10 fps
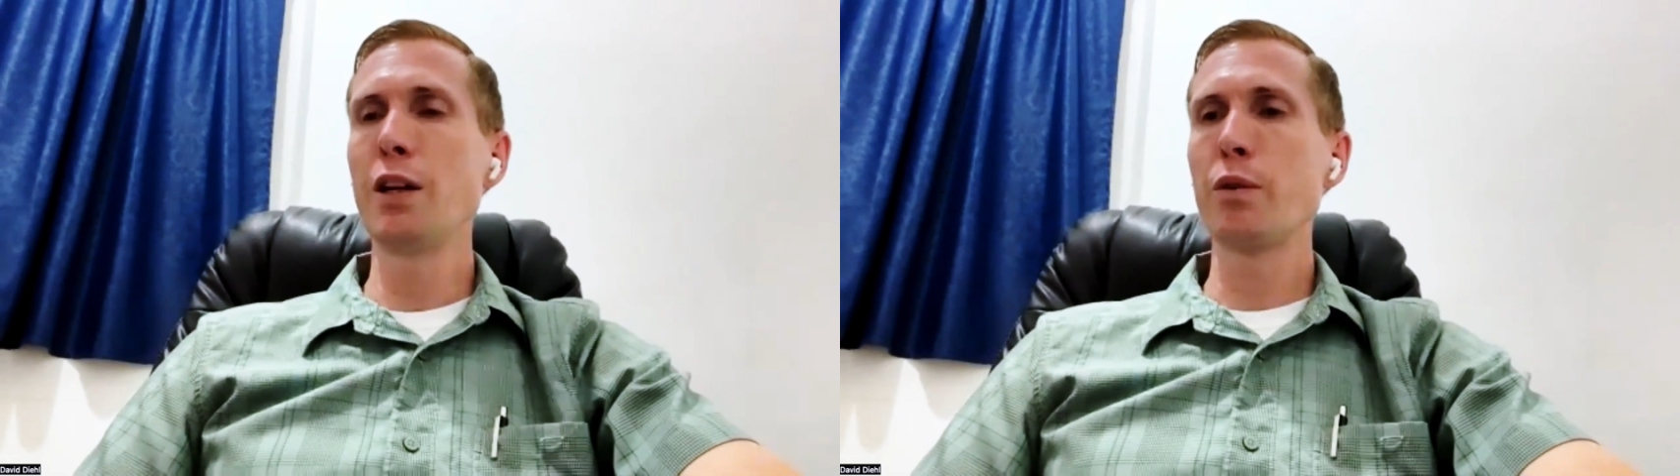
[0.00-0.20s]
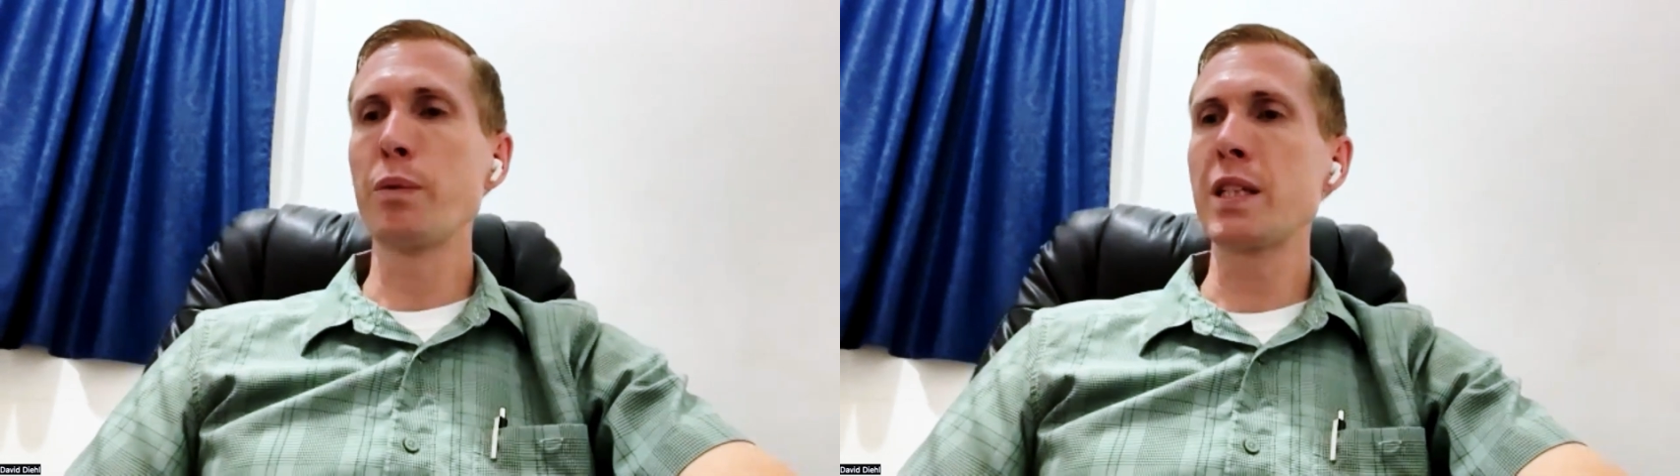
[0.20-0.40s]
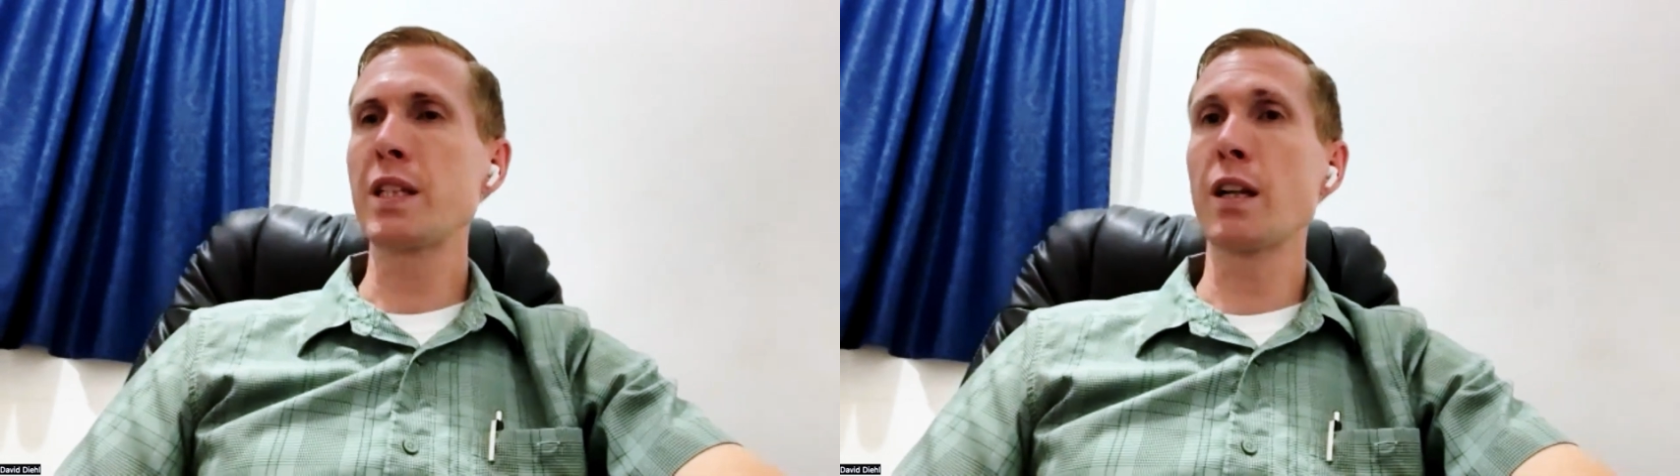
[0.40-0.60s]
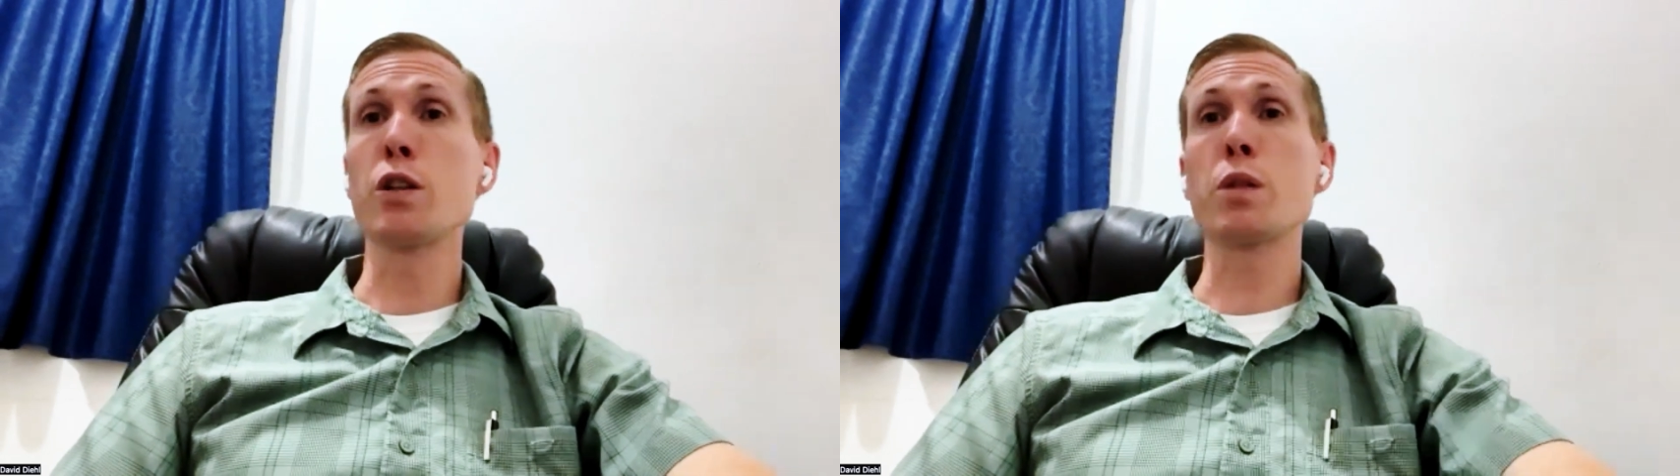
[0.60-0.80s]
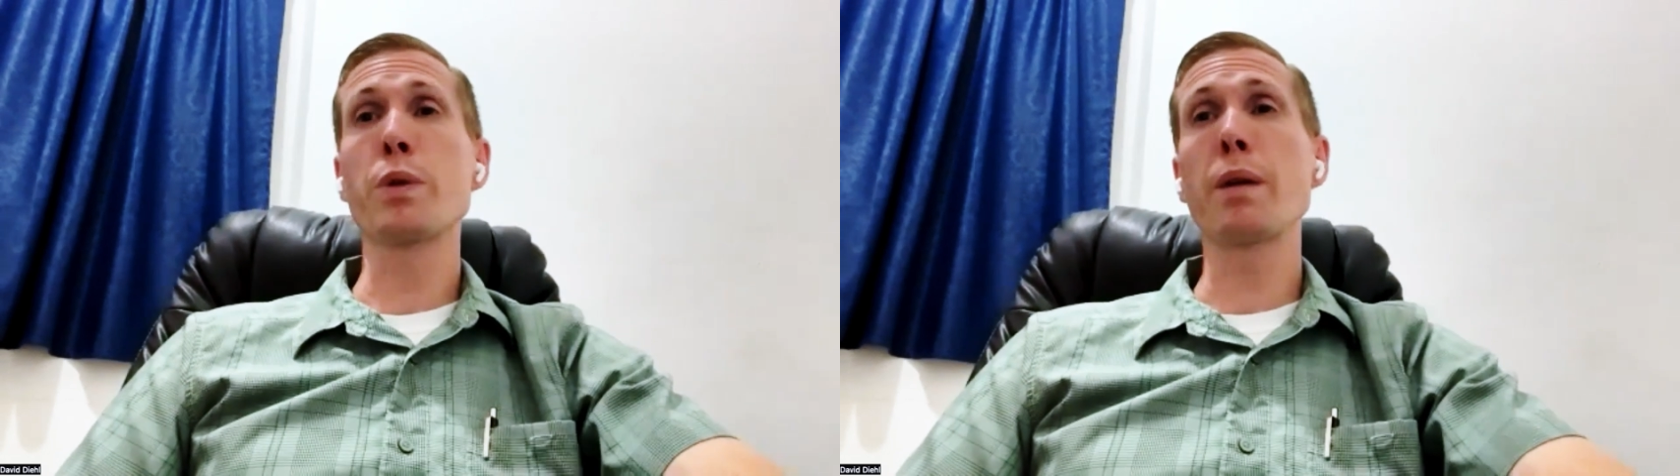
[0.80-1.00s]
We went to
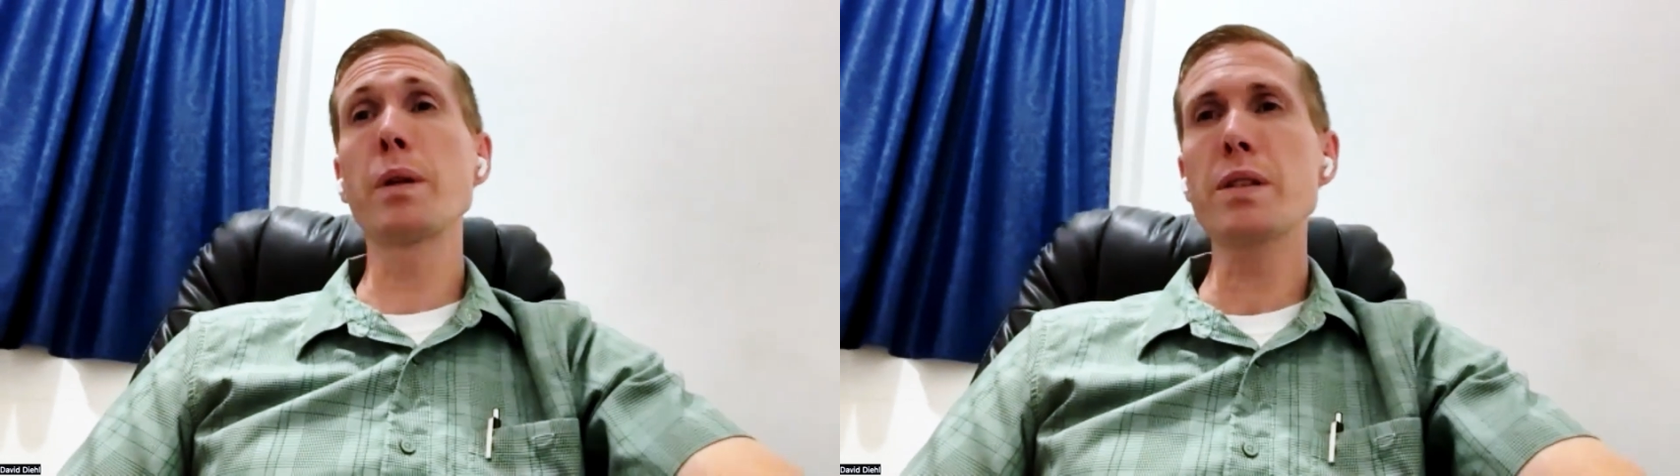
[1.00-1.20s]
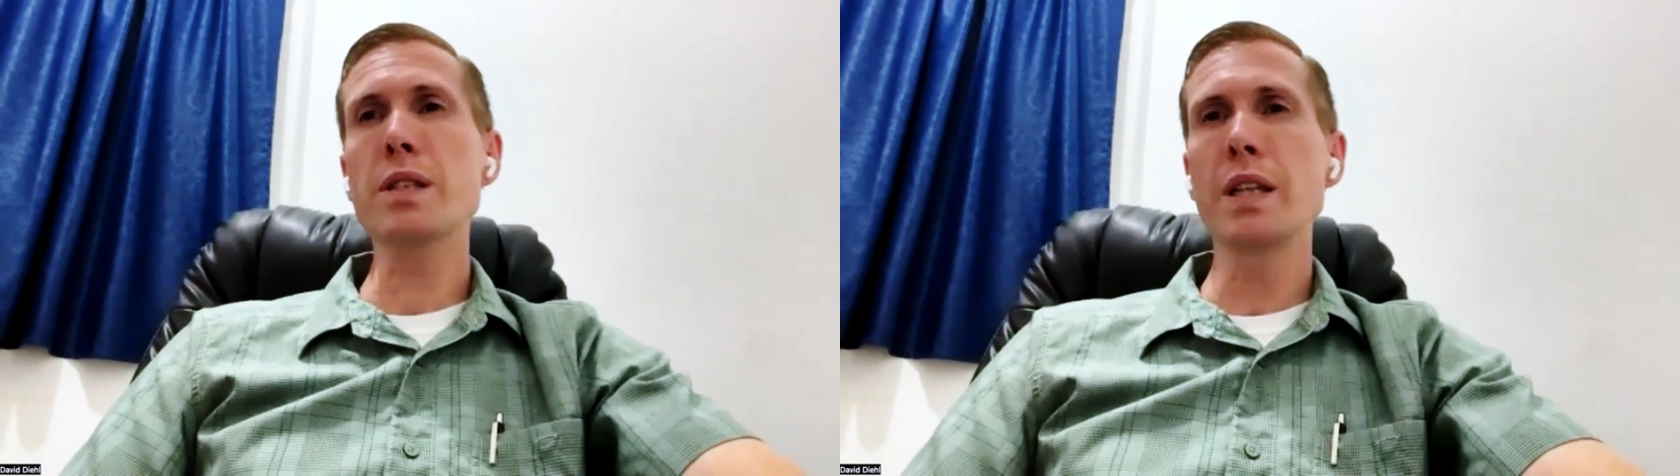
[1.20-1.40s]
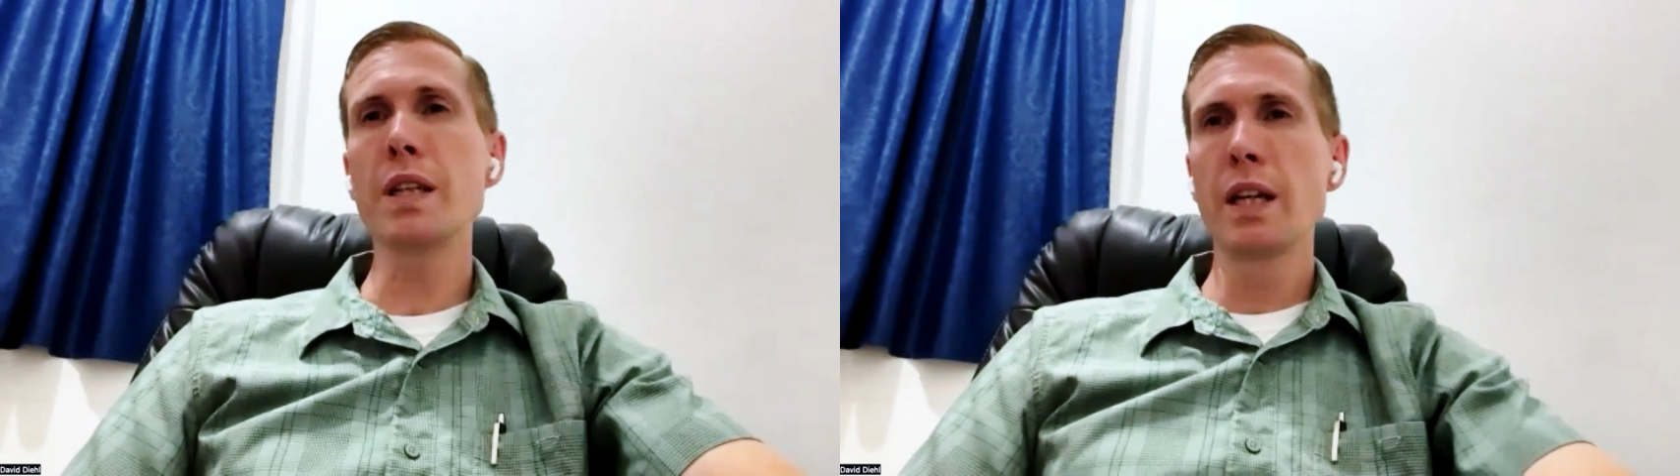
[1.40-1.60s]
Los Pueblos.